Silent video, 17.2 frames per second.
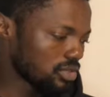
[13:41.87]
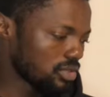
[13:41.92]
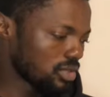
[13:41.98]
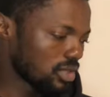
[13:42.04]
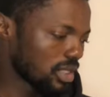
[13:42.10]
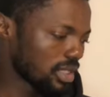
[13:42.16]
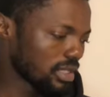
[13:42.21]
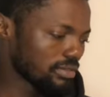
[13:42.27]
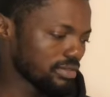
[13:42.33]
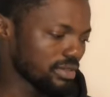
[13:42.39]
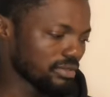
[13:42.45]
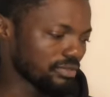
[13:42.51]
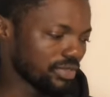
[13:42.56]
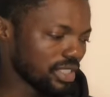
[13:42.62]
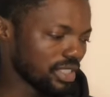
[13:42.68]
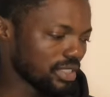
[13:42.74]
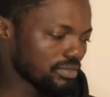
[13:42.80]
you have the
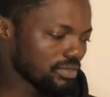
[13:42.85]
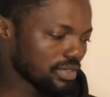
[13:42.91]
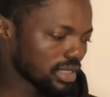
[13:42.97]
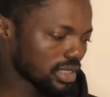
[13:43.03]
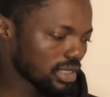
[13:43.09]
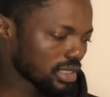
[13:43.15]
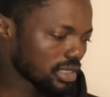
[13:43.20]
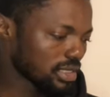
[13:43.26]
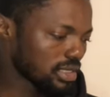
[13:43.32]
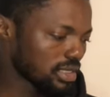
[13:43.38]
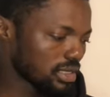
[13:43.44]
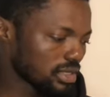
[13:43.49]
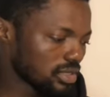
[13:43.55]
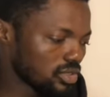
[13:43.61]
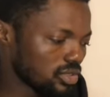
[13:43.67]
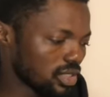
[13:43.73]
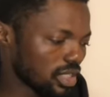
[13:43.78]
Vivid,
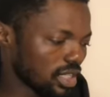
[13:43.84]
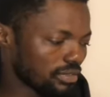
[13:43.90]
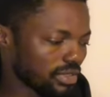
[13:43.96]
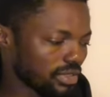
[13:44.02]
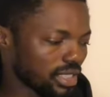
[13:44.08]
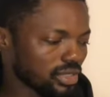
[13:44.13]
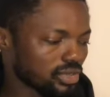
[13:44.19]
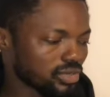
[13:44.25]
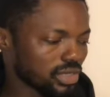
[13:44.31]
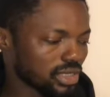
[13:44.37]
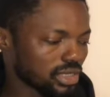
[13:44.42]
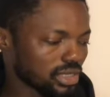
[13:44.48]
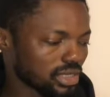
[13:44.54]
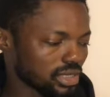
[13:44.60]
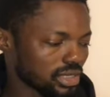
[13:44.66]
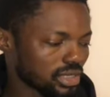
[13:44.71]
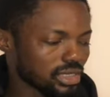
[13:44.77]
you have
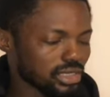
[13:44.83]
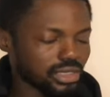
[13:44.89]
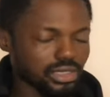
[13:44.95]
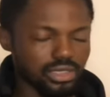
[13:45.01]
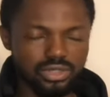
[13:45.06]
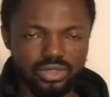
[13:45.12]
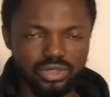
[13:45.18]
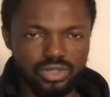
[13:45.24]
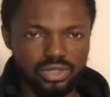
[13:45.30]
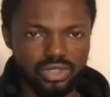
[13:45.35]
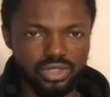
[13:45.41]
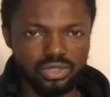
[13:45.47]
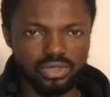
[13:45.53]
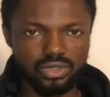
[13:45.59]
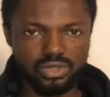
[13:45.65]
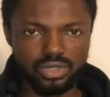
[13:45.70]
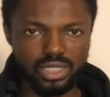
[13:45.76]
N26. You could
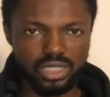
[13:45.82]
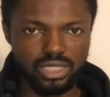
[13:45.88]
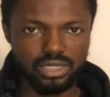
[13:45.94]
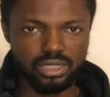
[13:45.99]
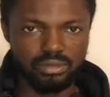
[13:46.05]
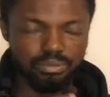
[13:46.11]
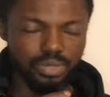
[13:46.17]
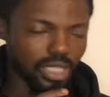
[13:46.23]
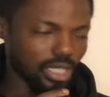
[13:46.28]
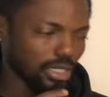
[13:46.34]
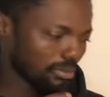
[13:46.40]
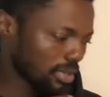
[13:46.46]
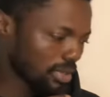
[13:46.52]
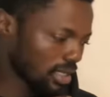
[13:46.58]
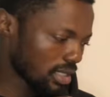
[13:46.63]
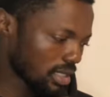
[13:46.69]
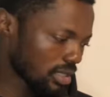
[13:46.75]
also get the
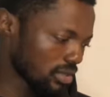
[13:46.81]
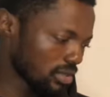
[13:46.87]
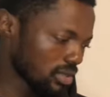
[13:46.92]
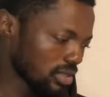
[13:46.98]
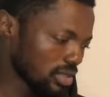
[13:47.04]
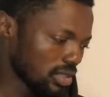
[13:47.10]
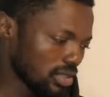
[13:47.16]
PayPal.